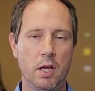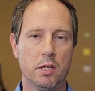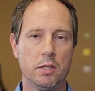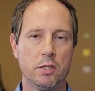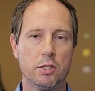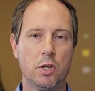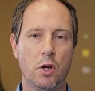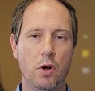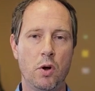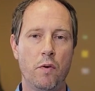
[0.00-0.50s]

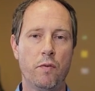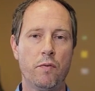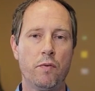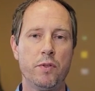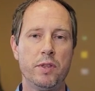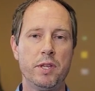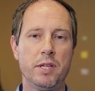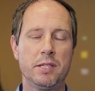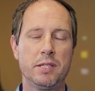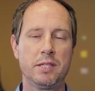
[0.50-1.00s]
So for
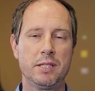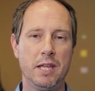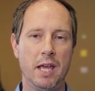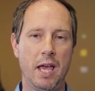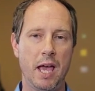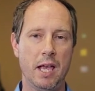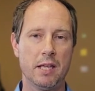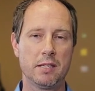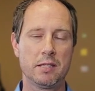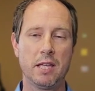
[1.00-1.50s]
this
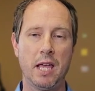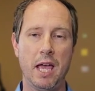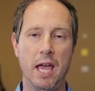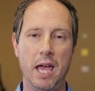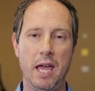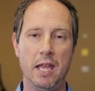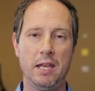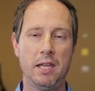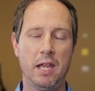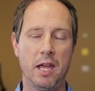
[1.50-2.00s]
test, the
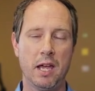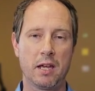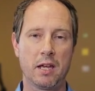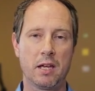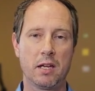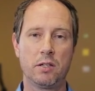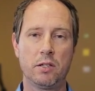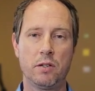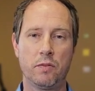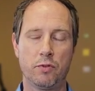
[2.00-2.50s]

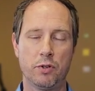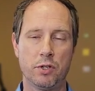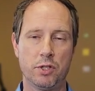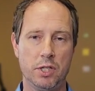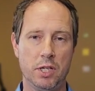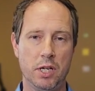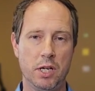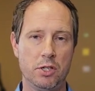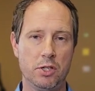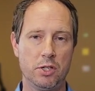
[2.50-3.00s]
Head-Neck
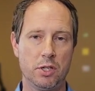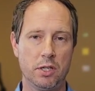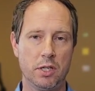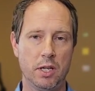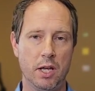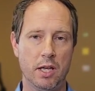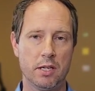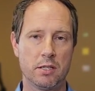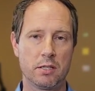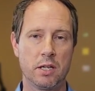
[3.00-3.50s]
Differentiation
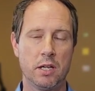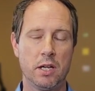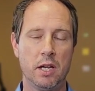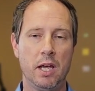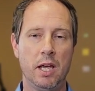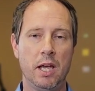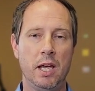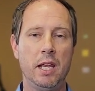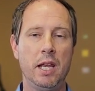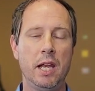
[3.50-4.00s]
Test,
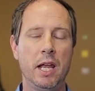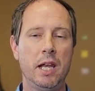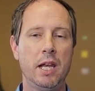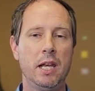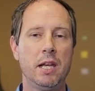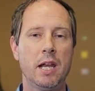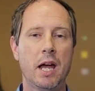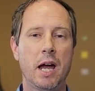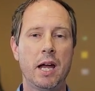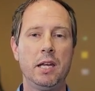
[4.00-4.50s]
it had a
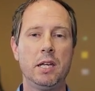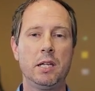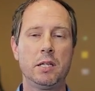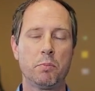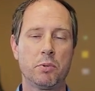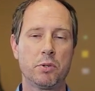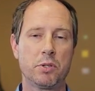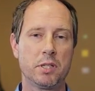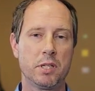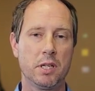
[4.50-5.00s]
90%
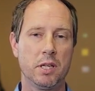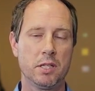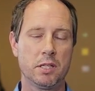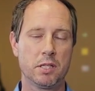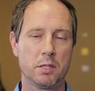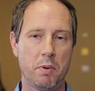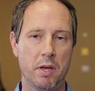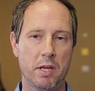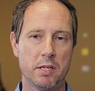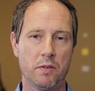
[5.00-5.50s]

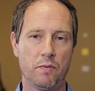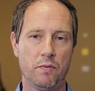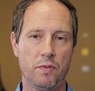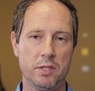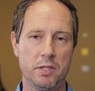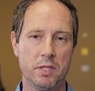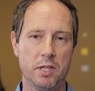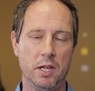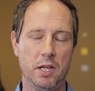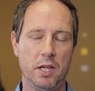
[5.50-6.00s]

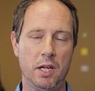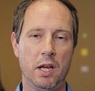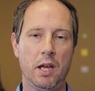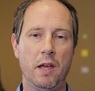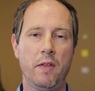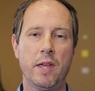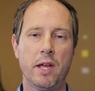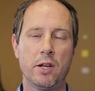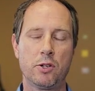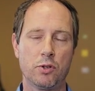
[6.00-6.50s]
specificity
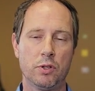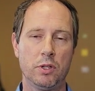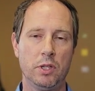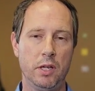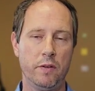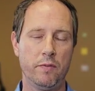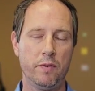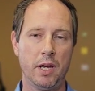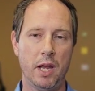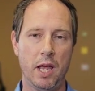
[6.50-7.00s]
in that
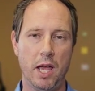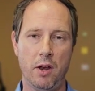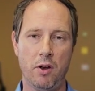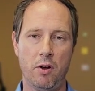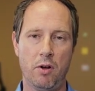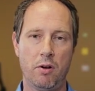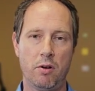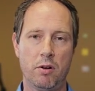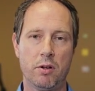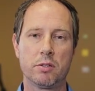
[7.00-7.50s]
Treleaven et
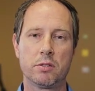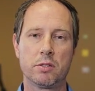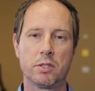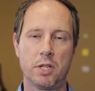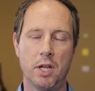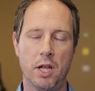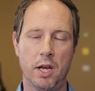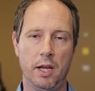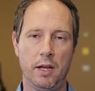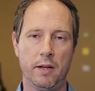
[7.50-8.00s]
al.
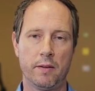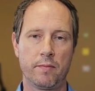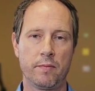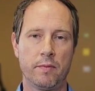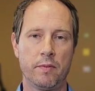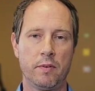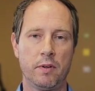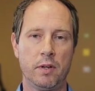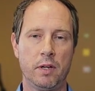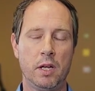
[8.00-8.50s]
Study.
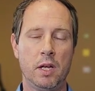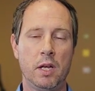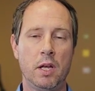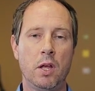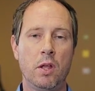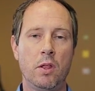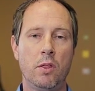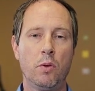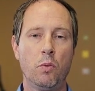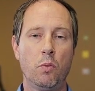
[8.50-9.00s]

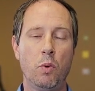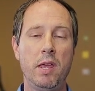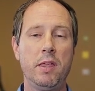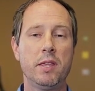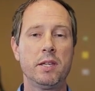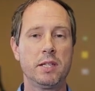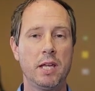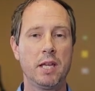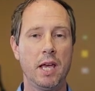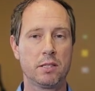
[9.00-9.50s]
The way
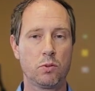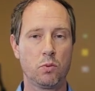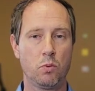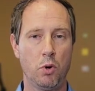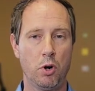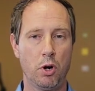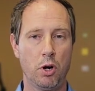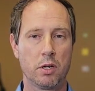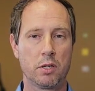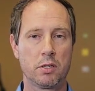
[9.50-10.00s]
the test
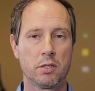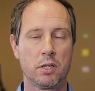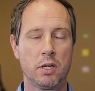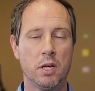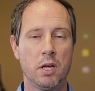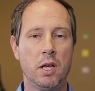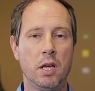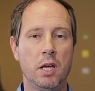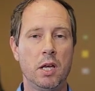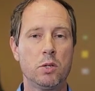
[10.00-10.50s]
works
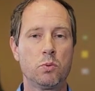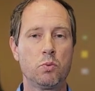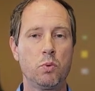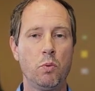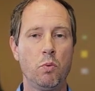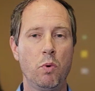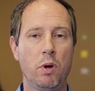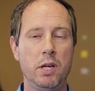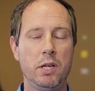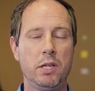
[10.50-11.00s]
is we
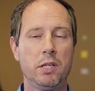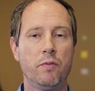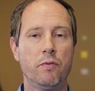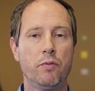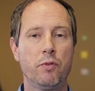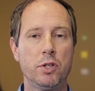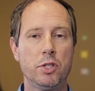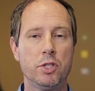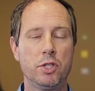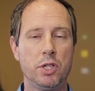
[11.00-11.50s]
want to
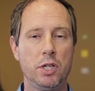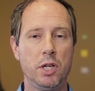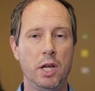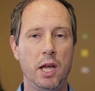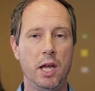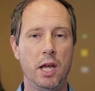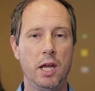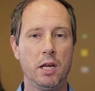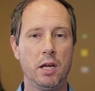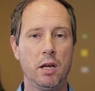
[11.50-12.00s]

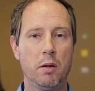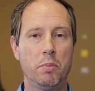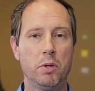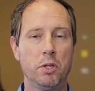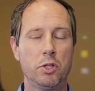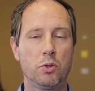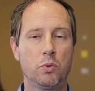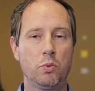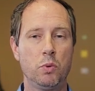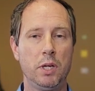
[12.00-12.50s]
differentiate
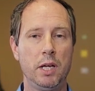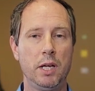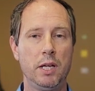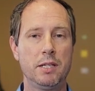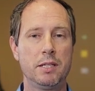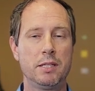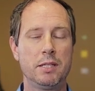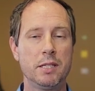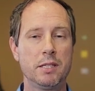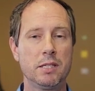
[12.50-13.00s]

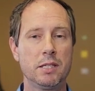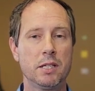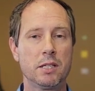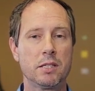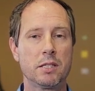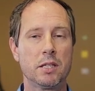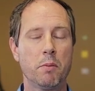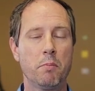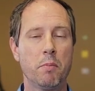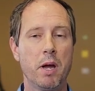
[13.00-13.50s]
between
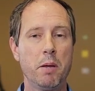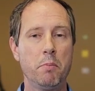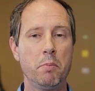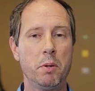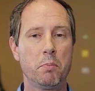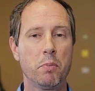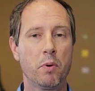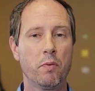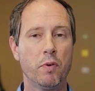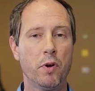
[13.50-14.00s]
dizziness that might
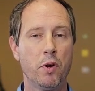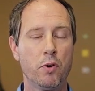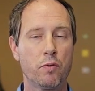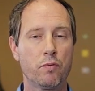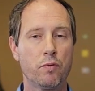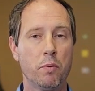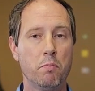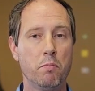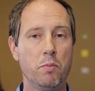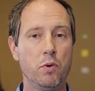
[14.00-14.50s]
be
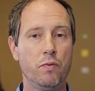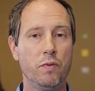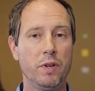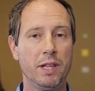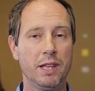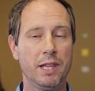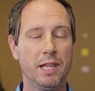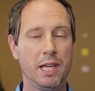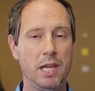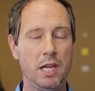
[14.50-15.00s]
provoked from
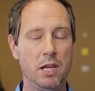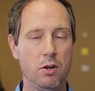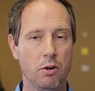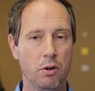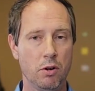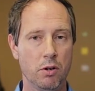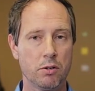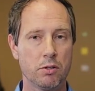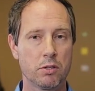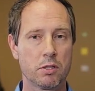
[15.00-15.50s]
moving the
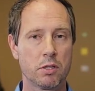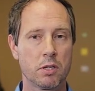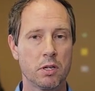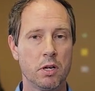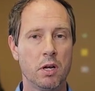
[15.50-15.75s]
ears